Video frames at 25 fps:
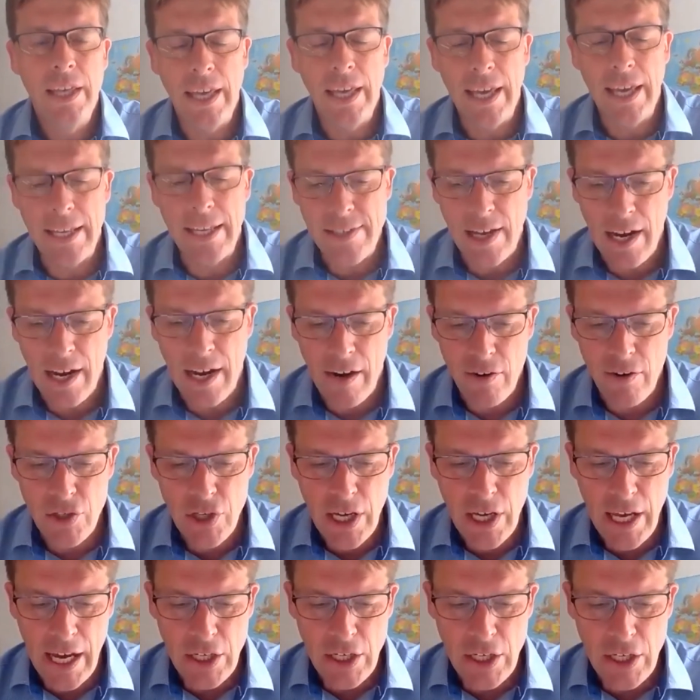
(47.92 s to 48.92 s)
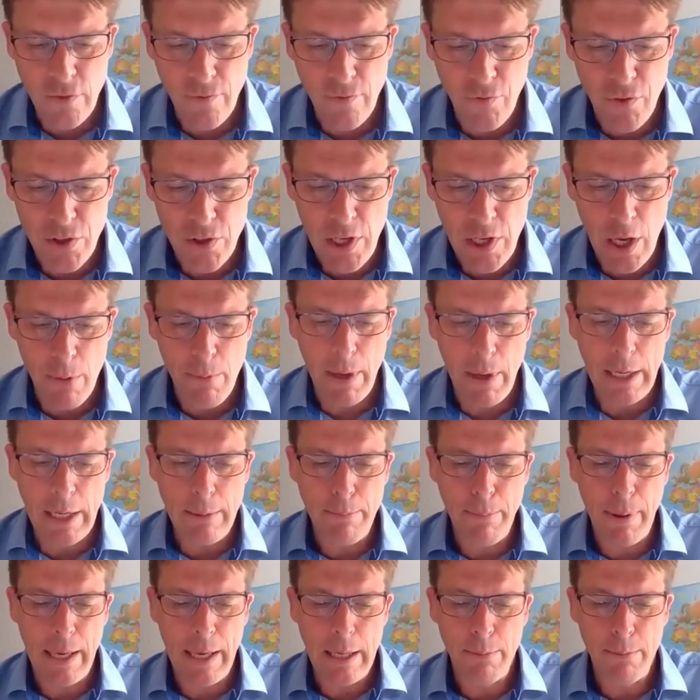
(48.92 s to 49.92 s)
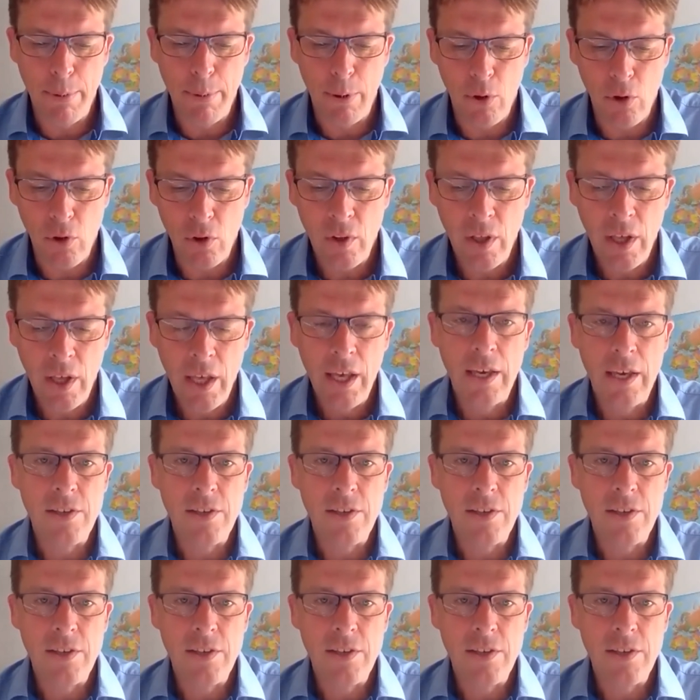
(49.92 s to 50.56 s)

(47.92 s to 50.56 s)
into higher education for so many people.